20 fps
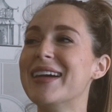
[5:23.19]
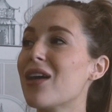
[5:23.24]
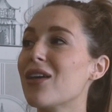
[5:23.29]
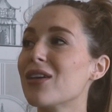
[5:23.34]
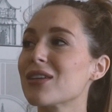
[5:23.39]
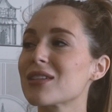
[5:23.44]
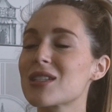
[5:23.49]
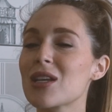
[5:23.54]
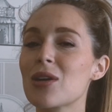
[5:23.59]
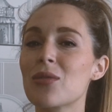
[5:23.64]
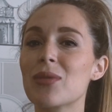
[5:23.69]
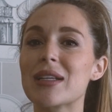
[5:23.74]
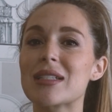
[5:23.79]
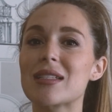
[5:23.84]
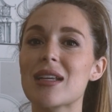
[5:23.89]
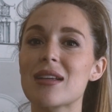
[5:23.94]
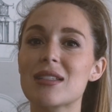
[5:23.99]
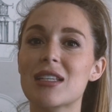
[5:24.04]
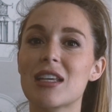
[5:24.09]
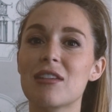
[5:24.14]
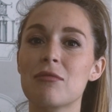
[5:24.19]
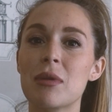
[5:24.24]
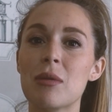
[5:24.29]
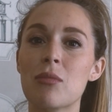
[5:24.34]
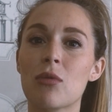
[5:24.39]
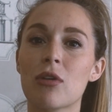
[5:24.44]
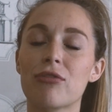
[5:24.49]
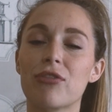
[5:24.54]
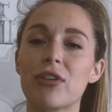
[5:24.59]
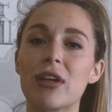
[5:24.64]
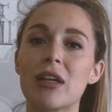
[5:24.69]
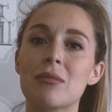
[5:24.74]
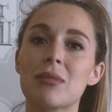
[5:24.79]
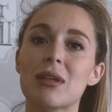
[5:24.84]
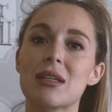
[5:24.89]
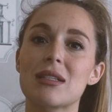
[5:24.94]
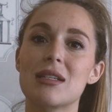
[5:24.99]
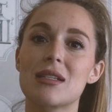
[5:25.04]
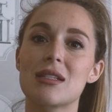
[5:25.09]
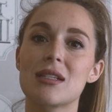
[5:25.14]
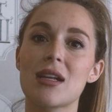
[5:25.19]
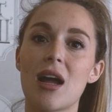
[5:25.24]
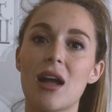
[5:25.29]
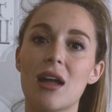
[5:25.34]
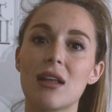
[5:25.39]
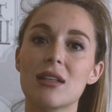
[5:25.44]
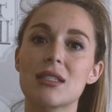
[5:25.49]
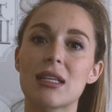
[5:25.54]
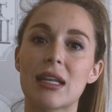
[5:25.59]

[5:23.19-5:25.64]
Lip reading: Also, it does give me more freedom because he's not